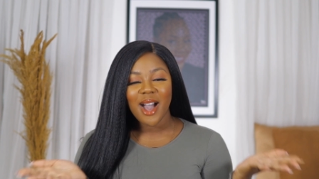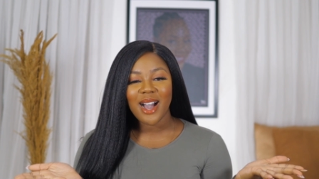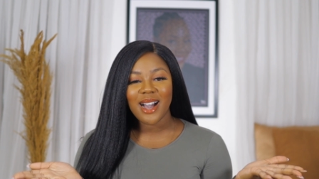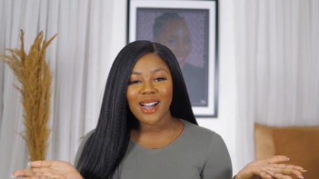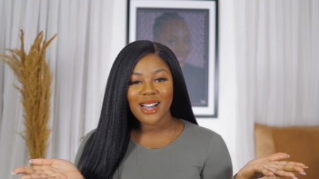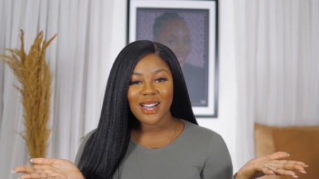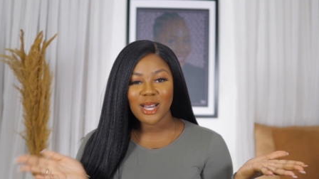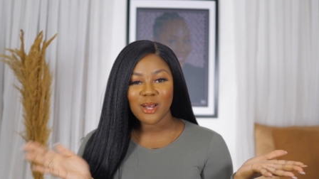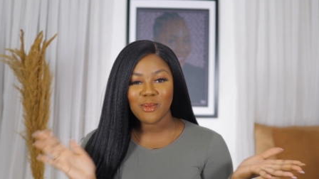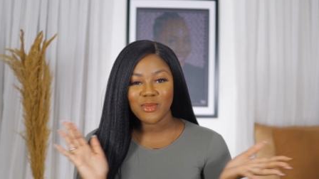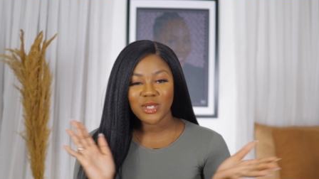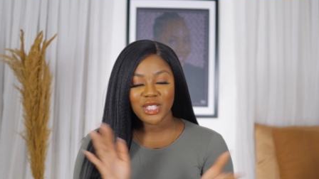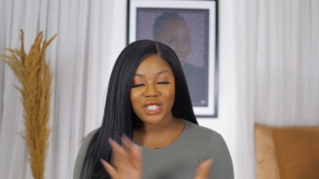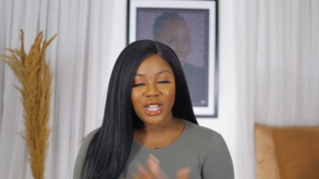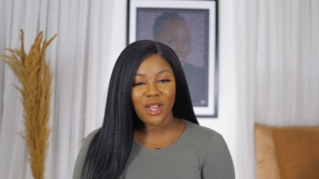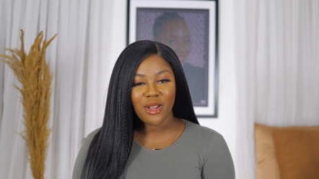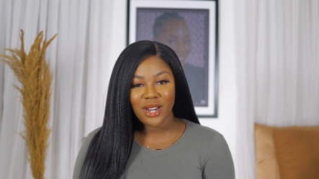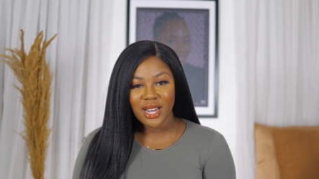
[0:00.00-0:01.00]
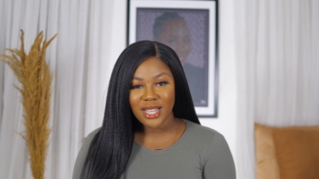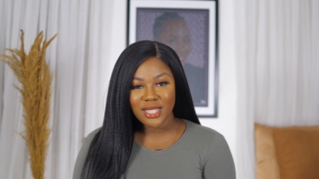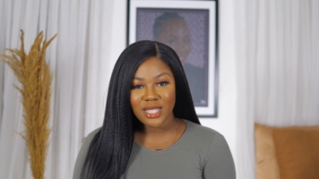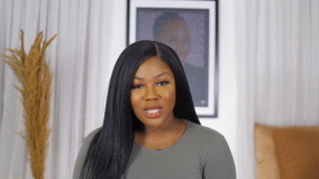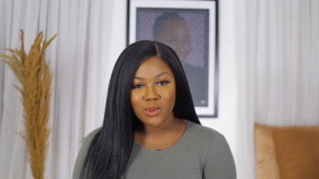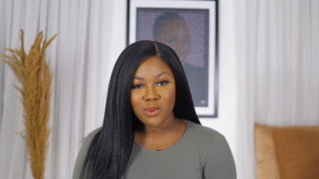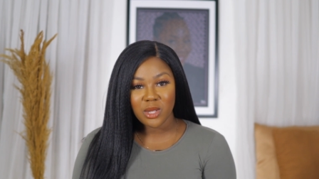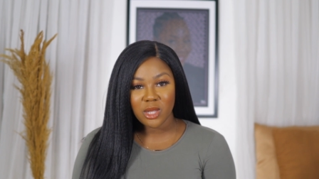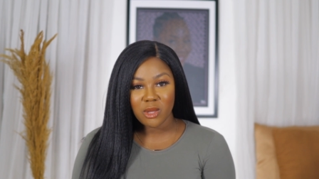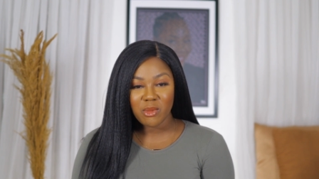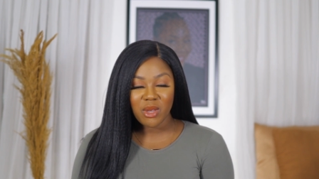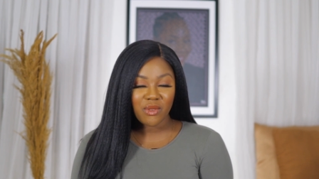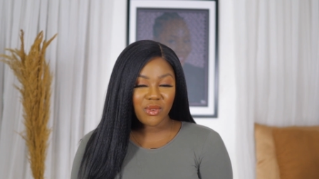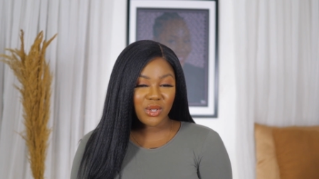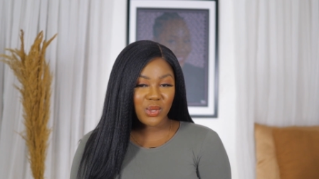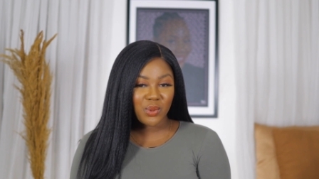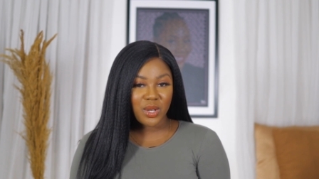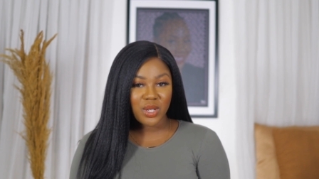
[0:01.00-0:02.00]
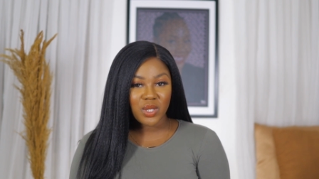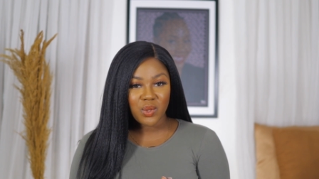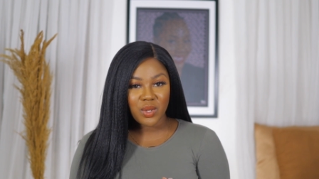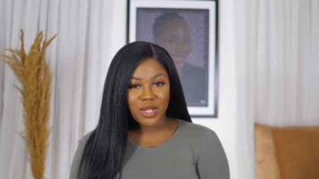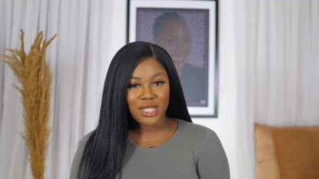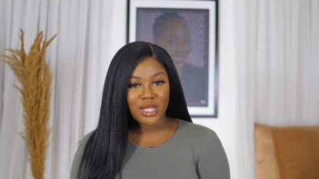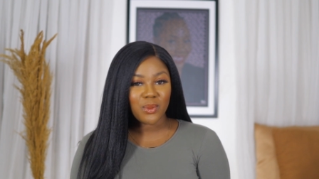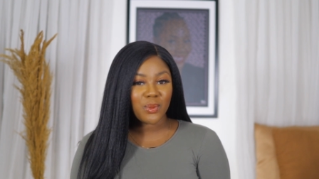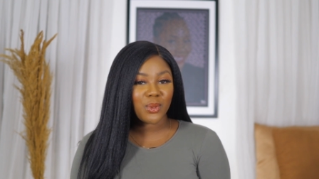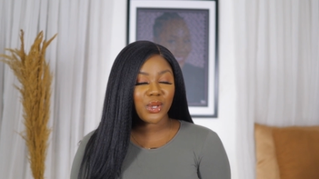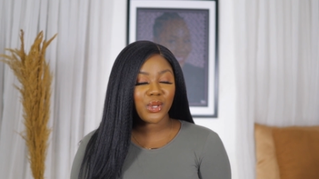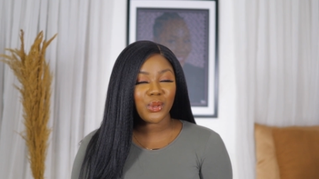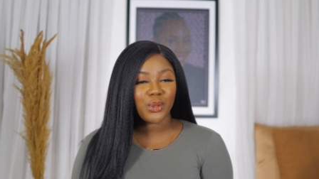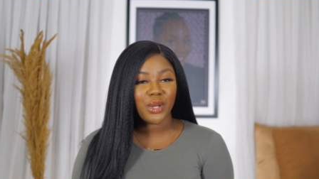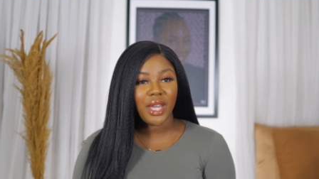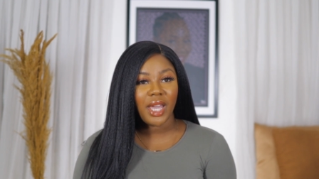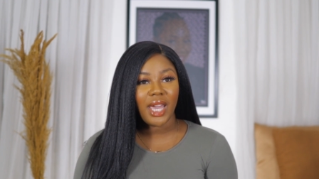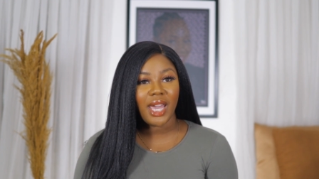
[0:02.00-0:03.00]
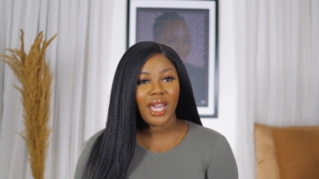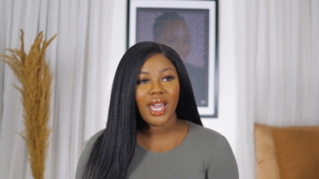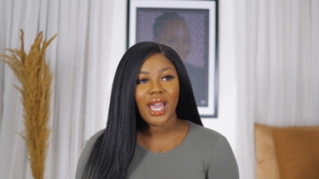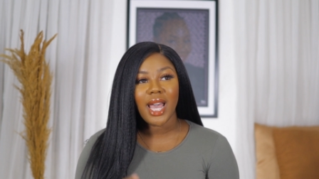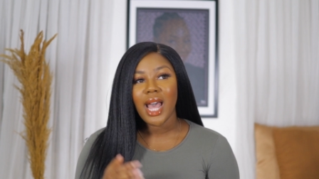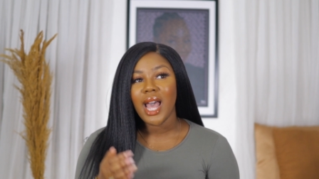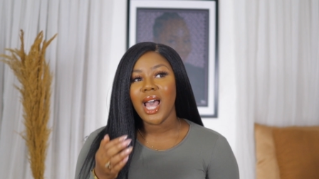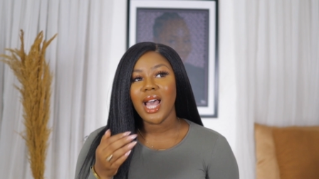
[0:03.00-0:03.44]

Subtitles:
Share your lessons with me for 2021, okay?